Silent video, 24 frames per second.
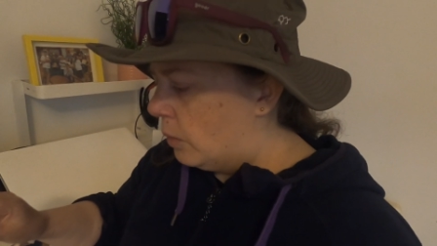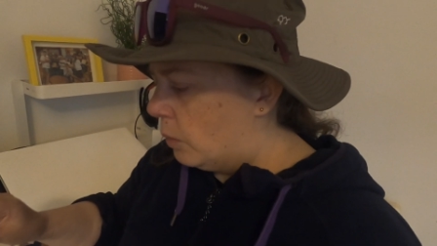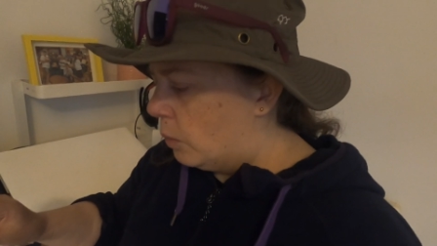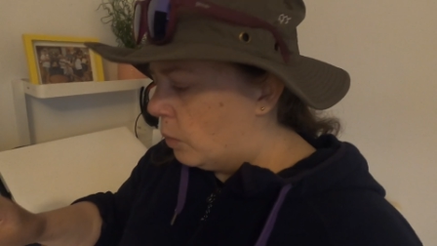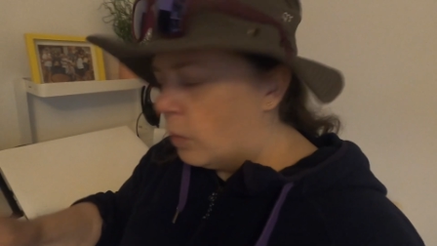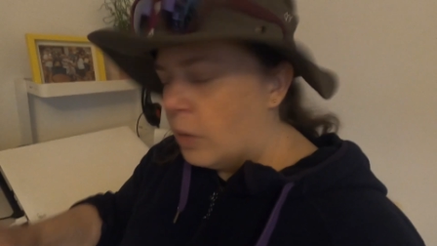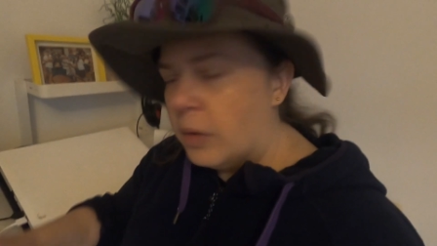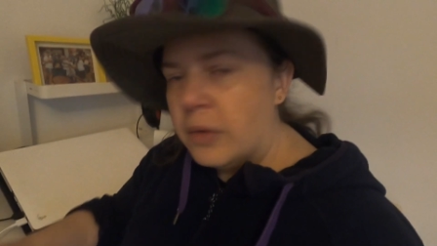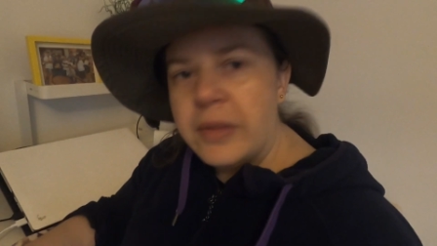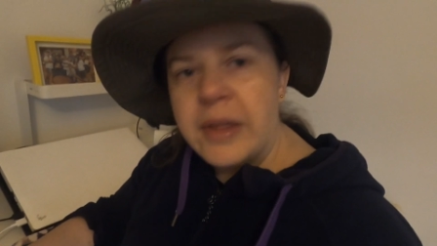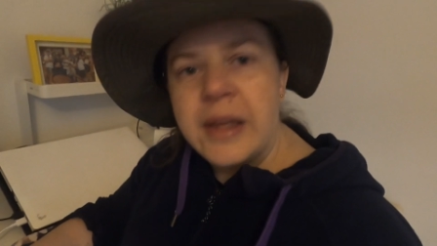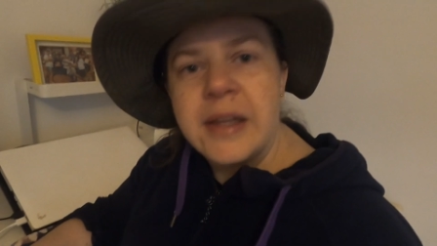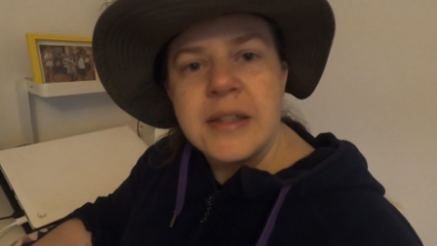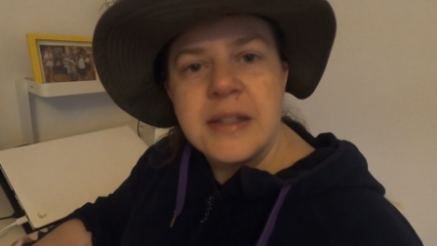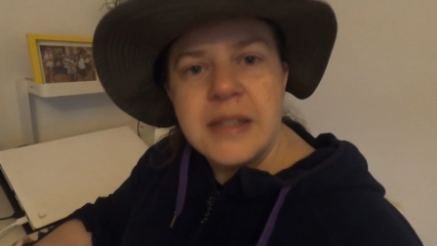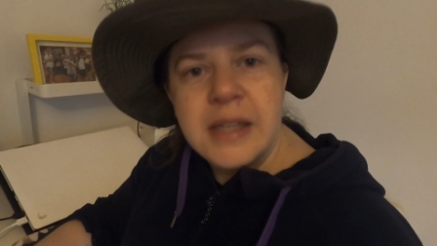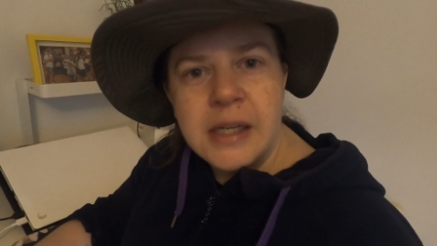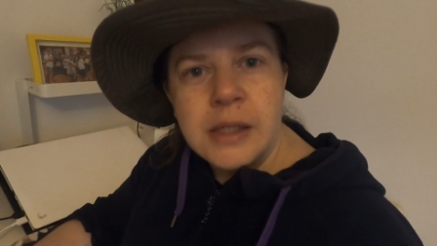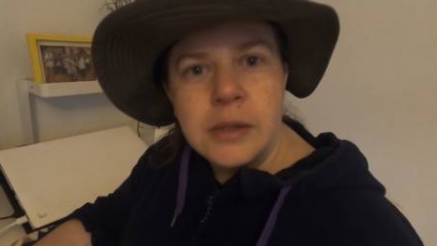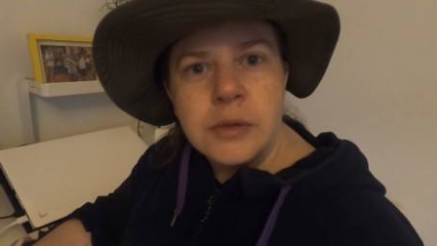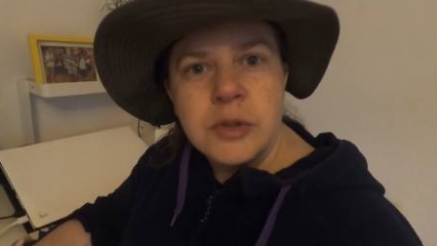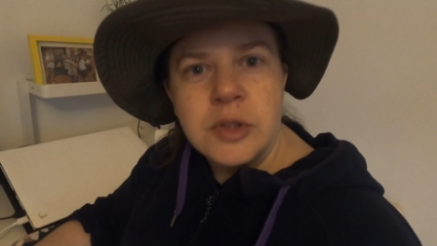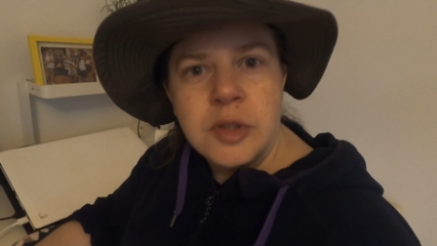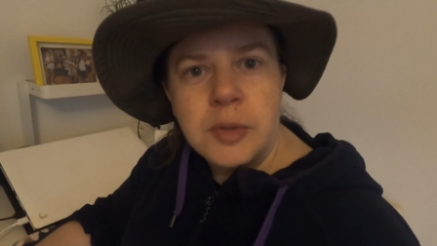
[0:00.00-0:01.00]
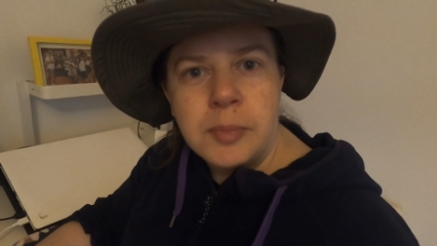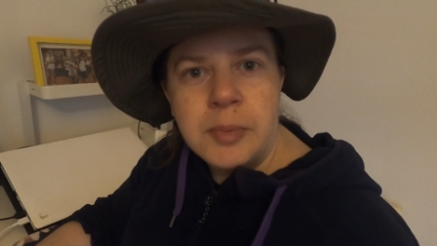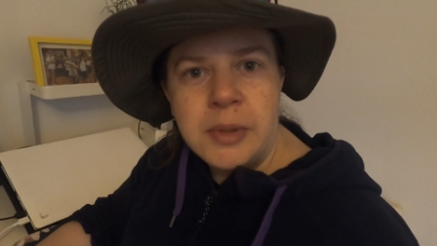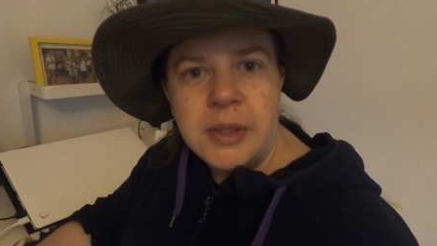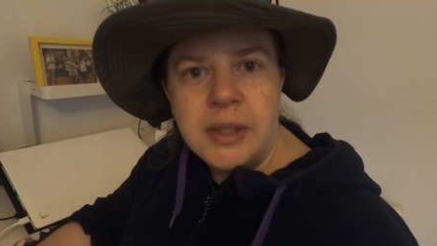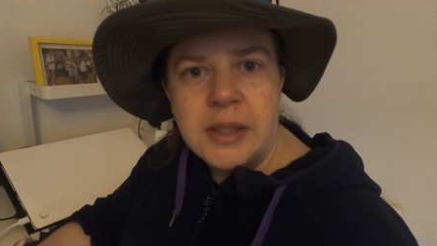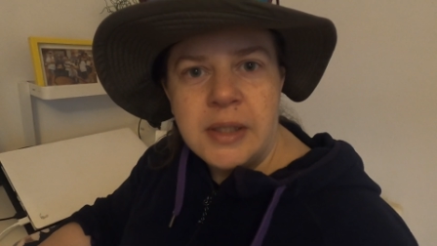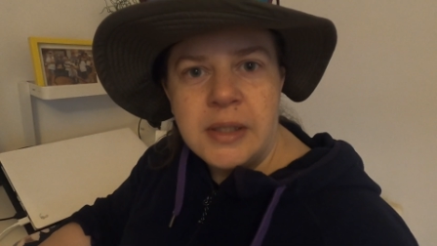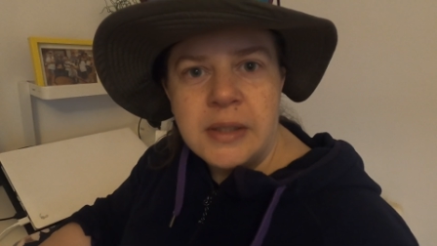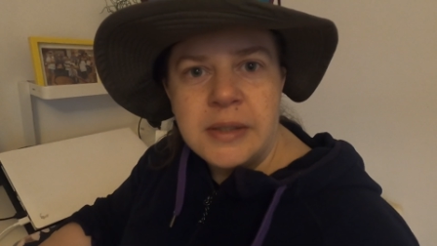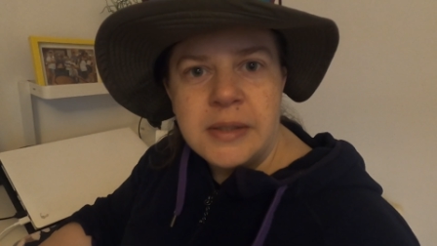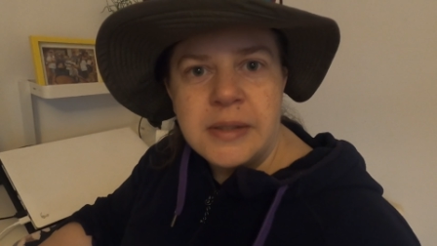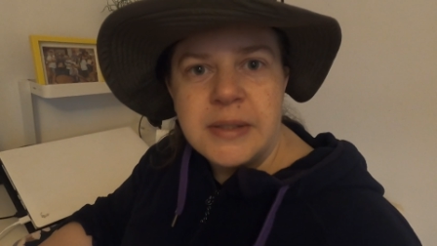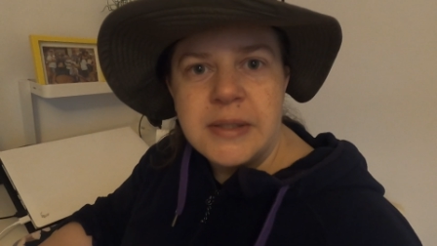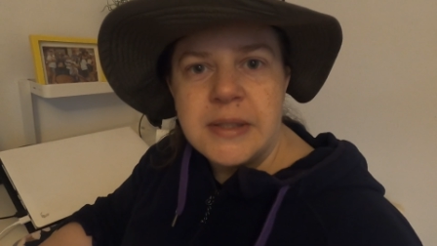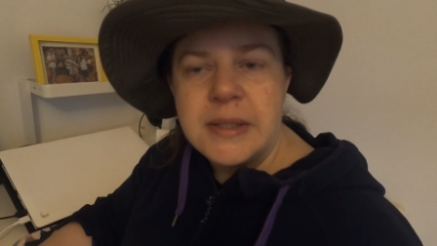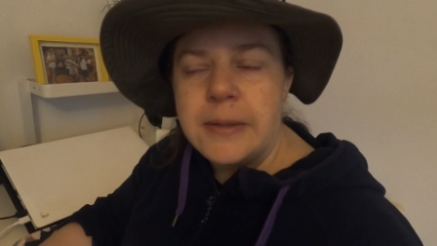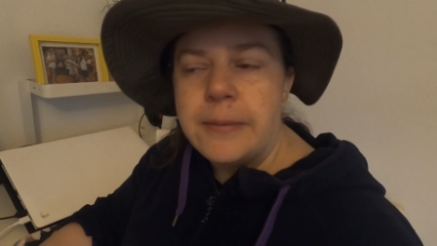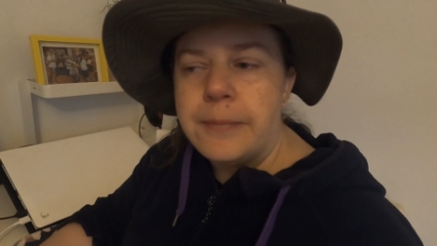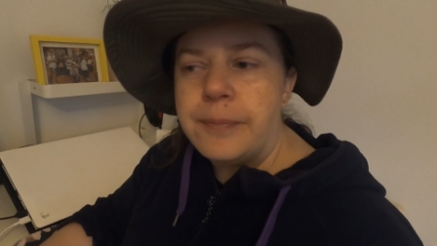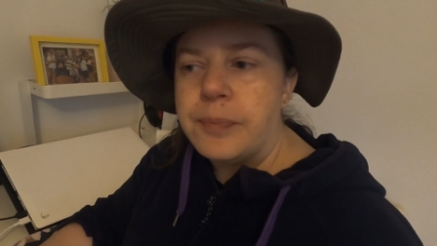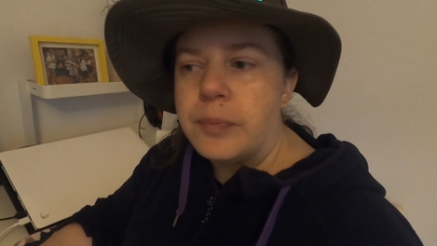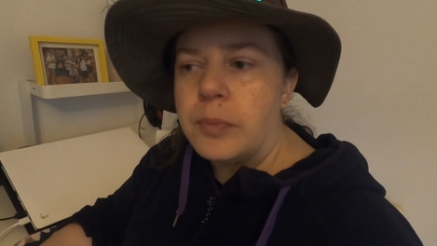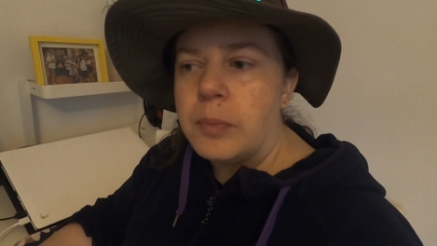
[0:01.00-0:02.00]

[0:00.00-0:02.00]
what that tells me is